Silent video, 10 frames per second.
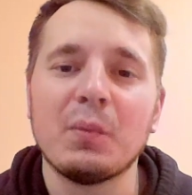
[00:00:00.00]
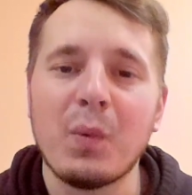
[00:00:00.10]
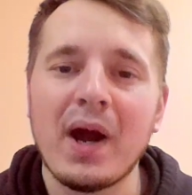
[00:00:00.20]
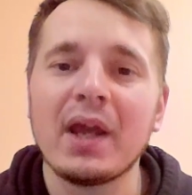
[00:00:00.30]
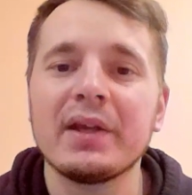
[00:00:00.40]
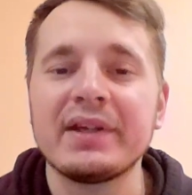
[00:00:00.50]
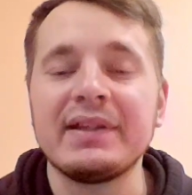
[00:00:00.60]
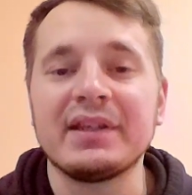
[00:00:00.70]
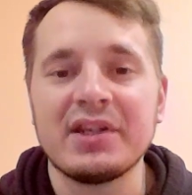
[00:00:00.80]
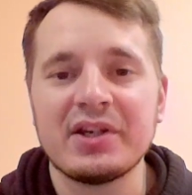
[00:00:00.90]
why I
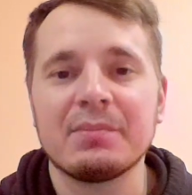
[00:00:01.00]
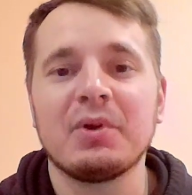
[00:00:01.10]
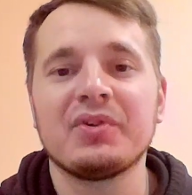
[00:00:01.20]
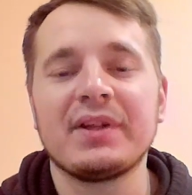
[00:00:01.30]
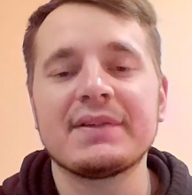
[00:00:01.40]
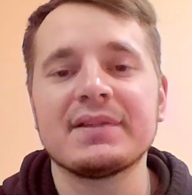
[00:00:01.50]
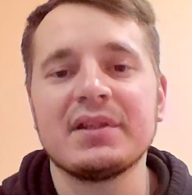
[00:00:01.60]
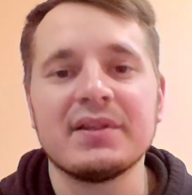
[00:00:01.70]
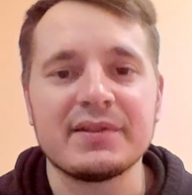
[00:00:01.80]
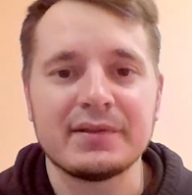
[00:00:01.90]
really care about legacy
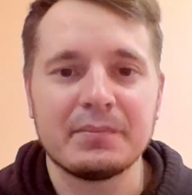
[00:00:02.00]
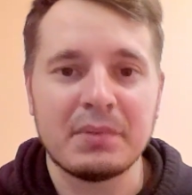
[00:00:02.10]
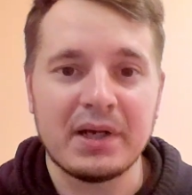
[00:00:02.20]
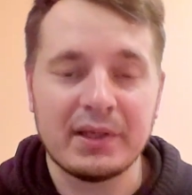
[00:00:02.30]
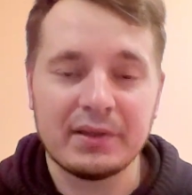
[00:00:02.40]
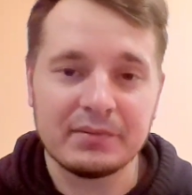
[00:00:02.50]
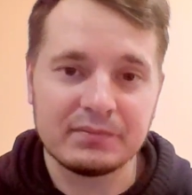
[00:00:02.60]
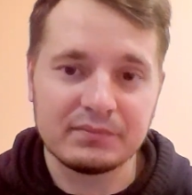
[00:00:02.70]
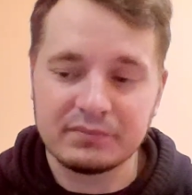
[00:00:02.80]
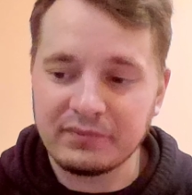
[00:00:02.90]
is my
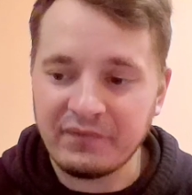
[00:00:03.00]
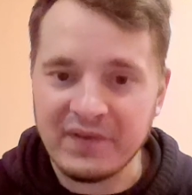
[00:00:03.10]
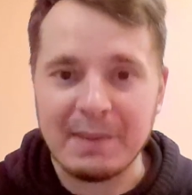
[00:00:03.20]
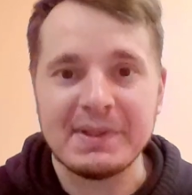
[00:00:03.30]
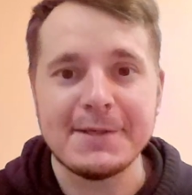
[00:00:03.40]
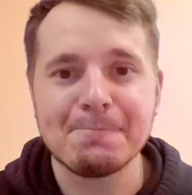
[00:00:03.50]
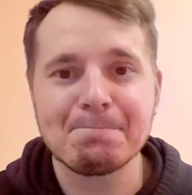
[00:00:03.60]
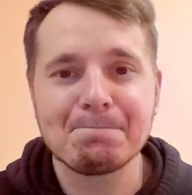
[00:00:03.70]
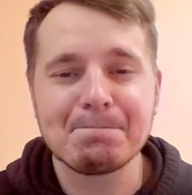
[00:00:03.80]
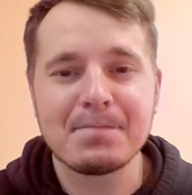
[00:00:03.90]
family
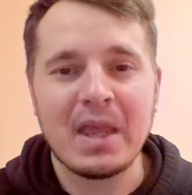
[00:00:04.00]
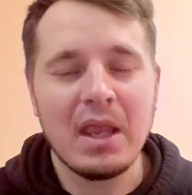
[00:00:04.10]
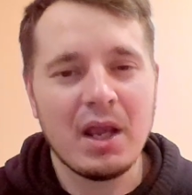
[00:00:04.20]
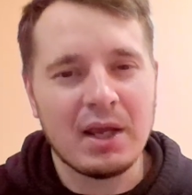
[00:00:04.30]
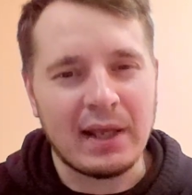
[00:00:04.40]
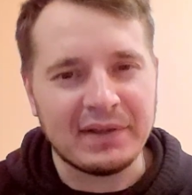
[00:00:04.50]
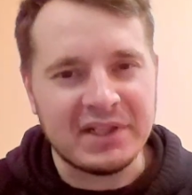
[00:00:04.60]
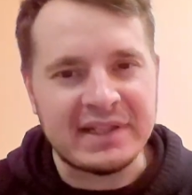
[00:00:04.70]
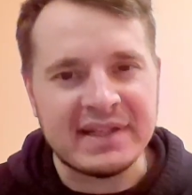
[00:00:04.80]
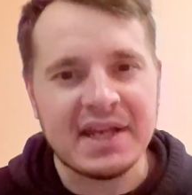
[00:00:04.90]

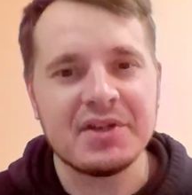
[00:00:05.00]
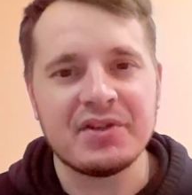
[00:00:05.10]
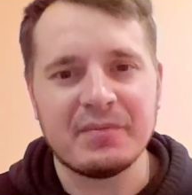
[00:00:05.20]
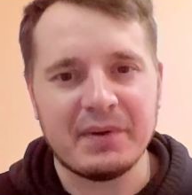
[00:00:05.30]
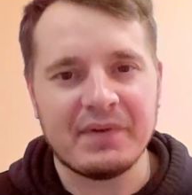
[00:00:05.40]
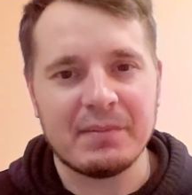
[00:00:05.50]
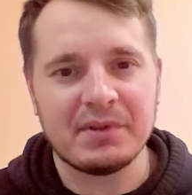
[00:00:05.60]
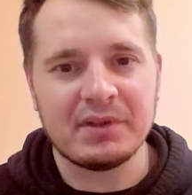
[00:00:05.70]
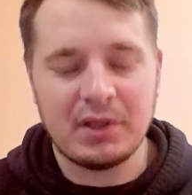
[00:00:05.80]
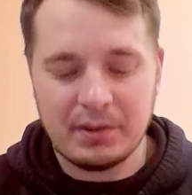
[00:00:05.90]
and identity of my
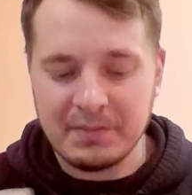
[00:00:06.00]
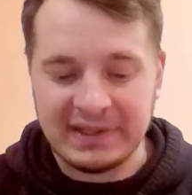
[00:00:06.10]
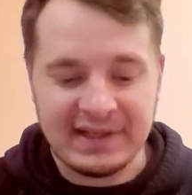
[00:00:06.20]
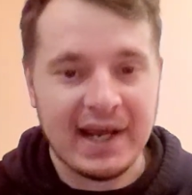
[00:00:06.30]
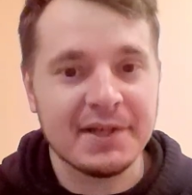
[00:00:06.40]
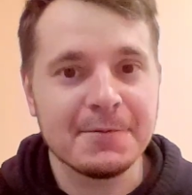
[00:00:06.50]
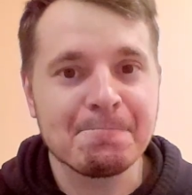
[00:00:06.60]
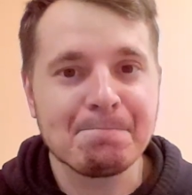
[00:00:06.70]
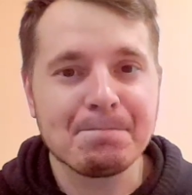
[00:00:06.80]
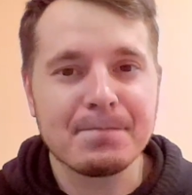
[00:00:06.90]
family. My dad
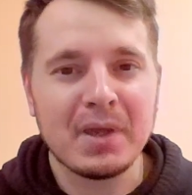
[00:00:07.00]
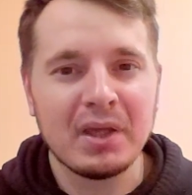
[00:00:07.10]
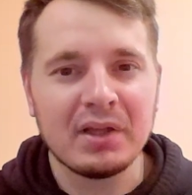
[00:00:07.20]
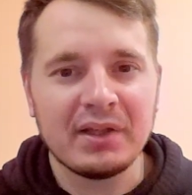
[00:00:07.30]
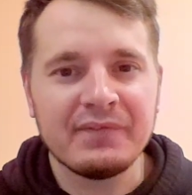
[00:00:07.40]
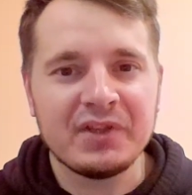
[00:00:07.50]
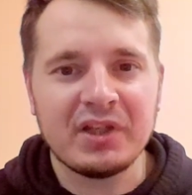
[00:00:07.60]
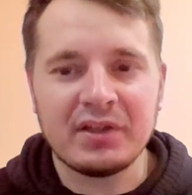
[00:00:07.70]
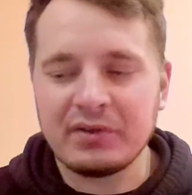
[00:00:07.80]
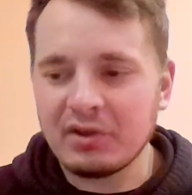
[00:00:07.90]
lived
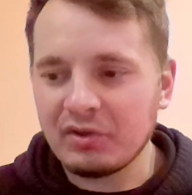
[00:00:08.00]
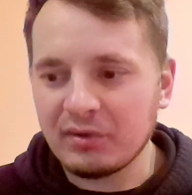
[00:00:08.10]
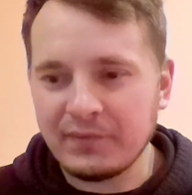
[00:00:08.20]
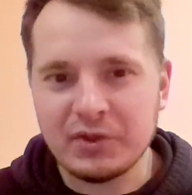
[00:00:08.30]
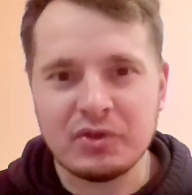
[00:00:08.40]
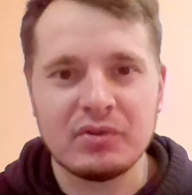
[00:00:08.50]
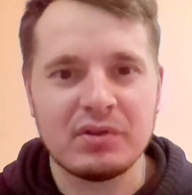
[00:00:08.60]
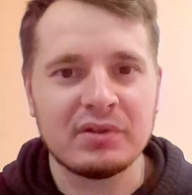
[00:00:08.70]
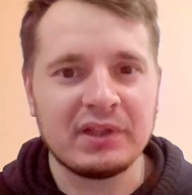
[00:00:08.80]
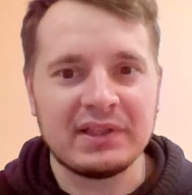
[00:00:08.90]
in Soviet
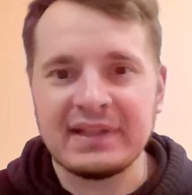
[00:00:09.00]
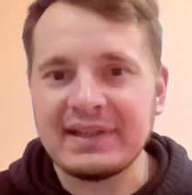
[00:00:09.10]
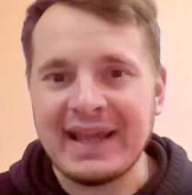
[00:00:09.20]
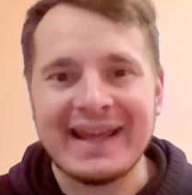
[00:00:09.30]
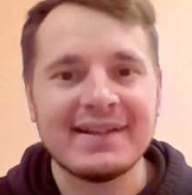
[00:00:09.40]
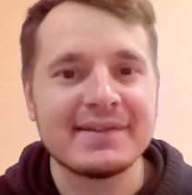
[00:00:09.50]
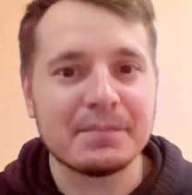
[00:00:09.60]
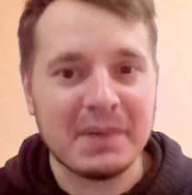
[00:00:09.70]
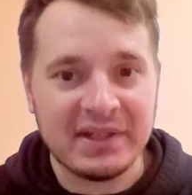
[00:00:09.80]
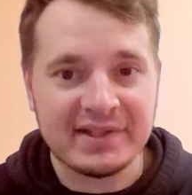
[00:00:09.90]
Union. He didn't have
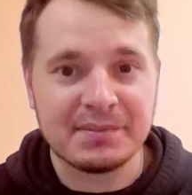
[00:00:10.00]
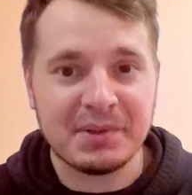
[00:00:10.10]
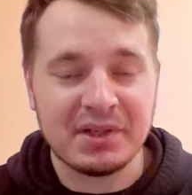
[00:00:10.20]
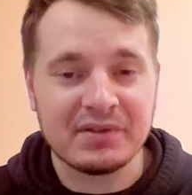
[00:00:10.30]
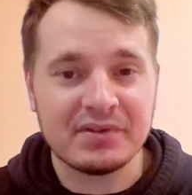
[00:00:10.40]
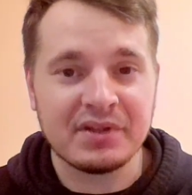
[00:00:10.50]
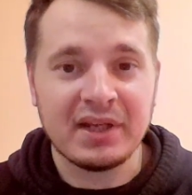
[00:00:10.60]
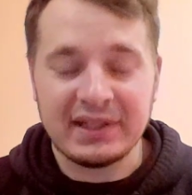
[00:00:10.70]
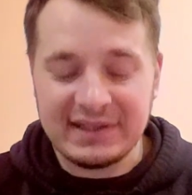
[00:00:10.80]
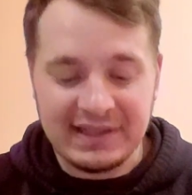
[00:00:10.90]
as many experiences.
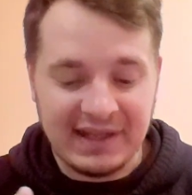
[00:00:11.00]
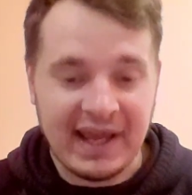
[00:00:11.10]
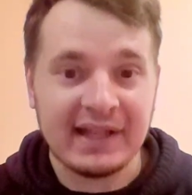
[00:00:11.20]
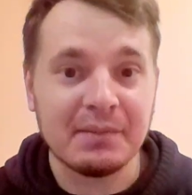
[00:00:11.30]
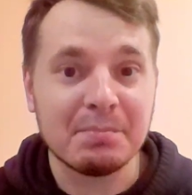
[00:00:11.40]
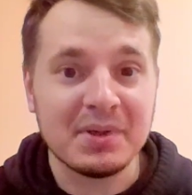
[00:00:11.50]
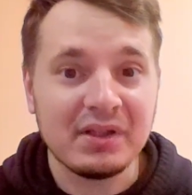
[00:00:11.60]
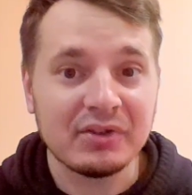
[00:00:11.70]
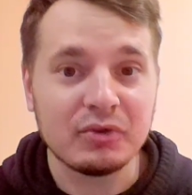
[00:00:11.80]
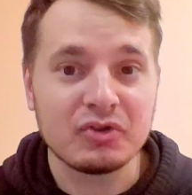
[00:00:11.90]
He didn't have
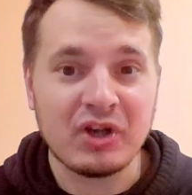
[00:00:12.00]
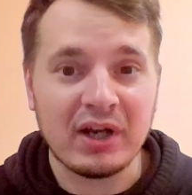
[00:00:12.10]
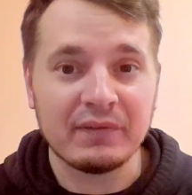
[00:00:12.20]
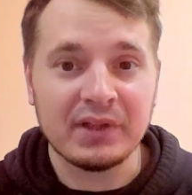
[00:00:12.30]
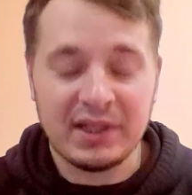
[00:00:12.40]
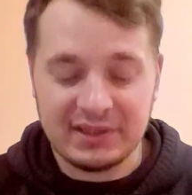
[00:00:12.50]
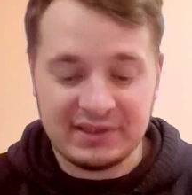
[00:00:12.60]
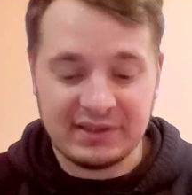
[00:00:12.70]
ability to travel. He